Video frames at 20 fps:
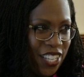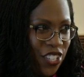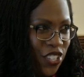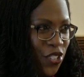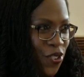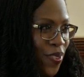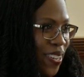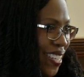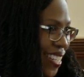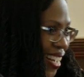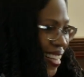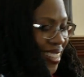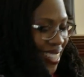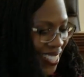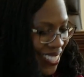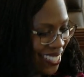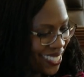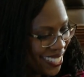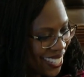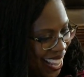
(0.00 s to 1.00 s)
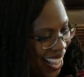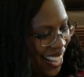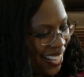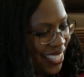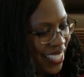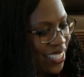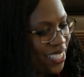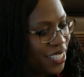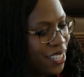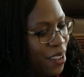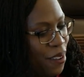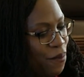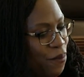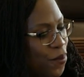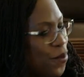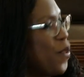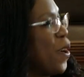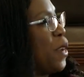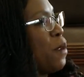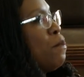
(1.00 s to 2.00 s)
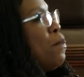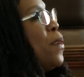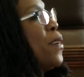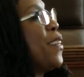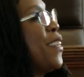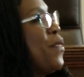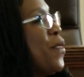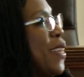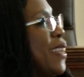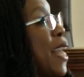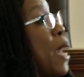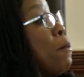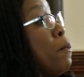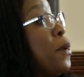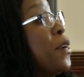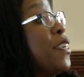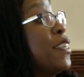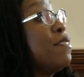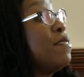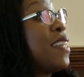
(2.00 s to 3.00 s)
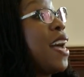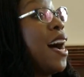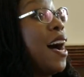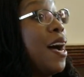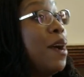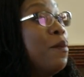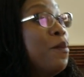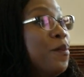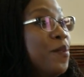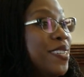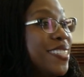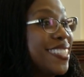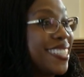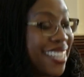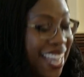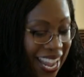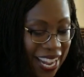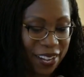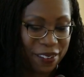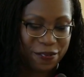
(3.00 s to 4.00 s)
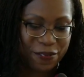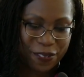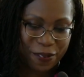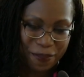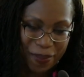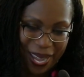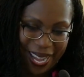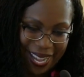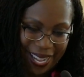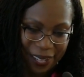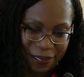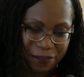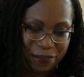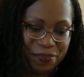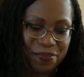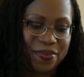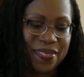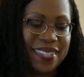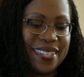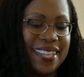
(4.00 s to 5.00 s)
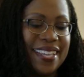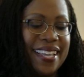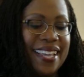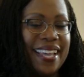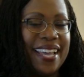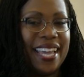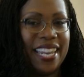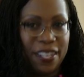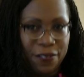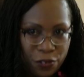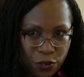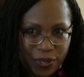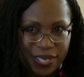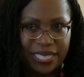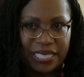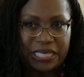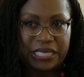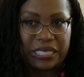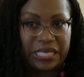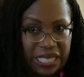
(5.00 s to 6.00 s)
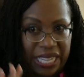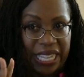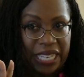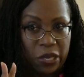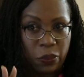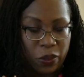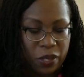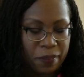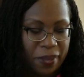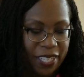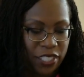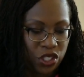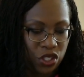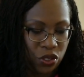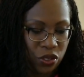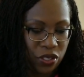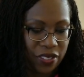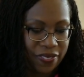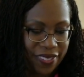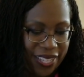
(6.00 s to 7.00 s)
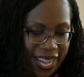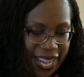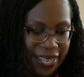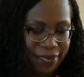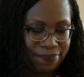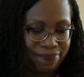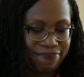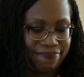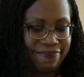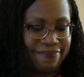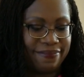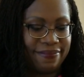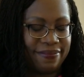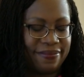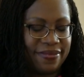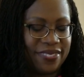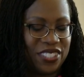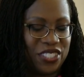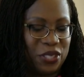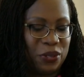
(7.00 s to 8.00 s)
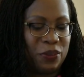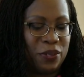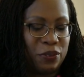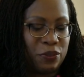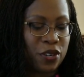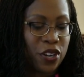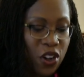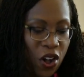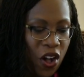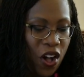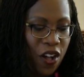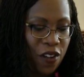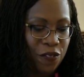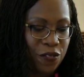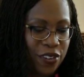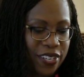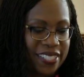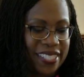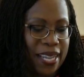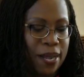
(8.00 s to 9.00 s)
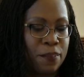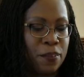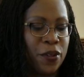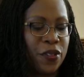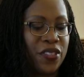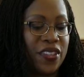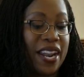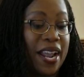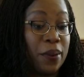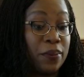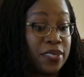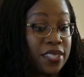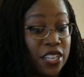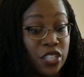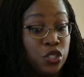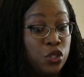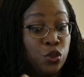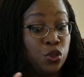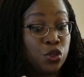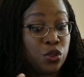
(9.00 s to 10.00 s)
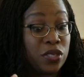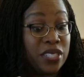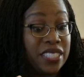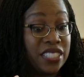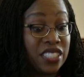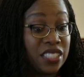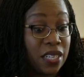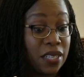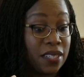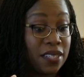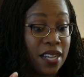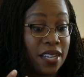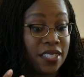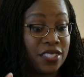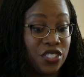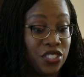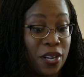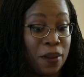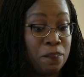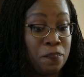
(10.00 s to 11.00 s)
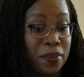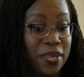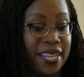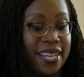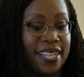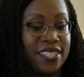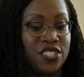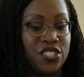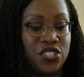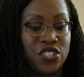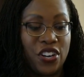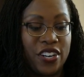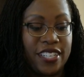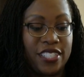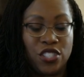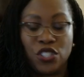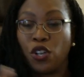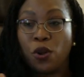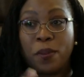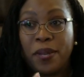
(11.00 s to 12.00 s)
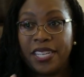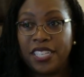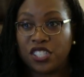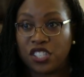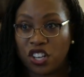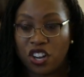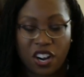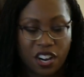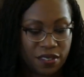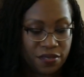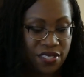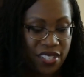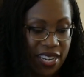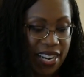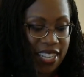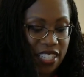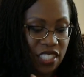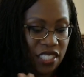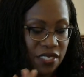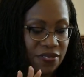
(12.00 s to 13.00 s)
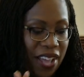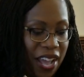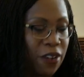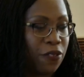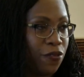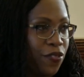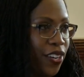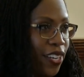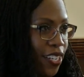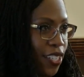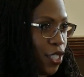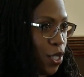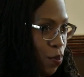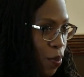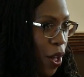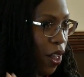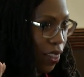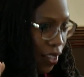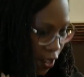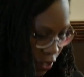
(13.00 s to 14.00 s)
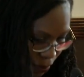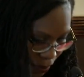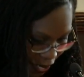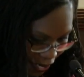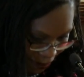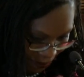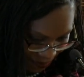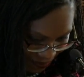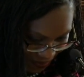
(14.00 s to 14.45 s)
you can get the sense of what that period of time was like for me. And if you didn't, Layla would make sure of that. She would recall, for example, that I was unusually jumpy and started so many scarves that I could have outfitted a small army.